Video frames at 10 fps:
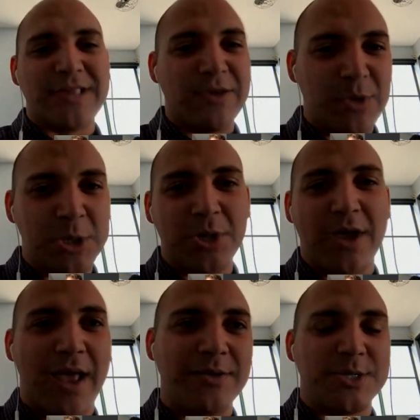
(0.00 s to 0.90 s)
I'm not
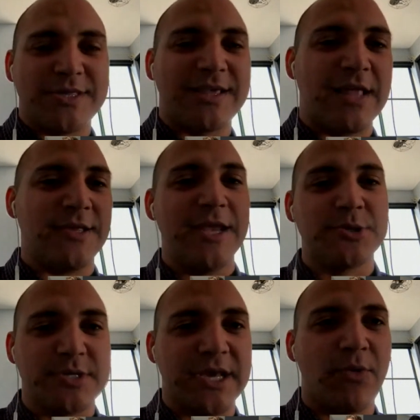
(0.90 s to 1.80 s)
saying we should. I just think
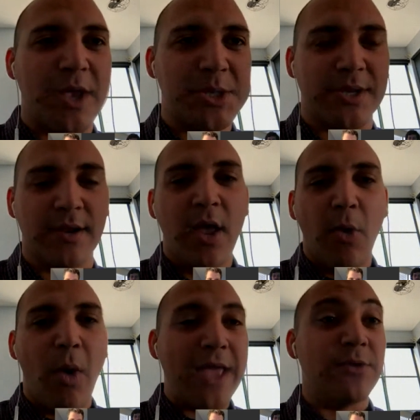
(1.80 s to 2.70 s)
that's an interesting
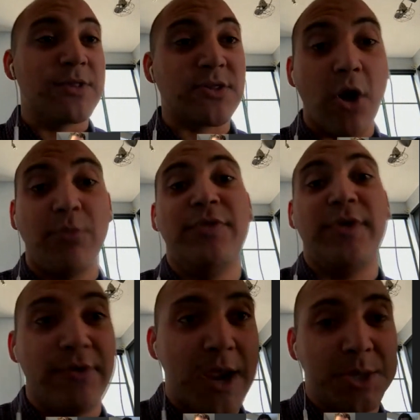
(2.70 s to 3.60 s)
question. Why you would
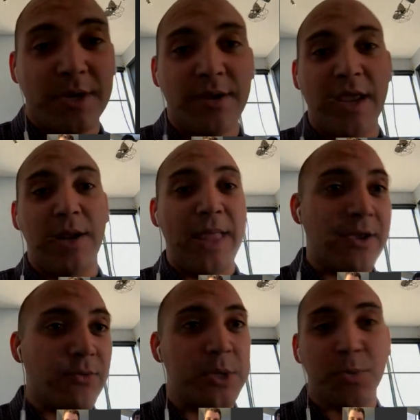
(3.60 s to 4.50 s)
start with iteration in a
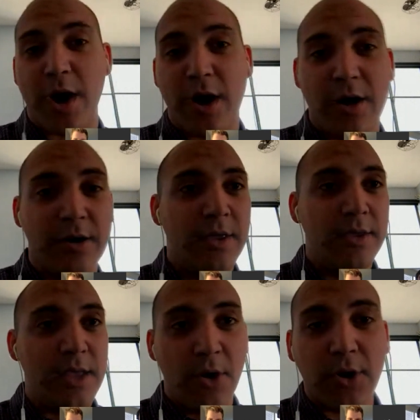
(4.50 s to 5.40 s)
language where
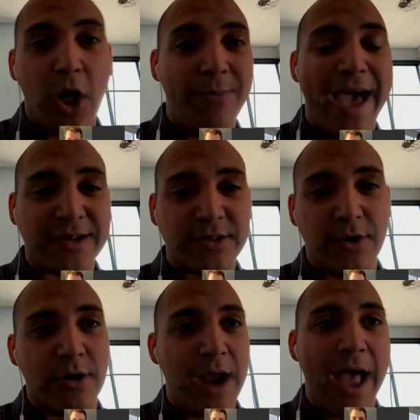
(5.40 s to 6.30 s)
callbacks
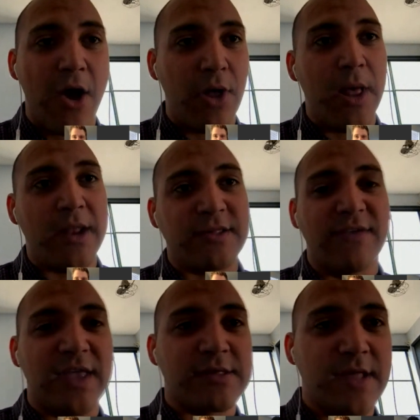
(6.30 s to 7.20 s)
are how a lot of
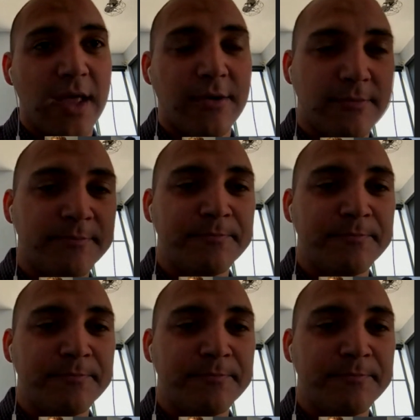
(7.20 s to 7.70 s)
stuff gets done?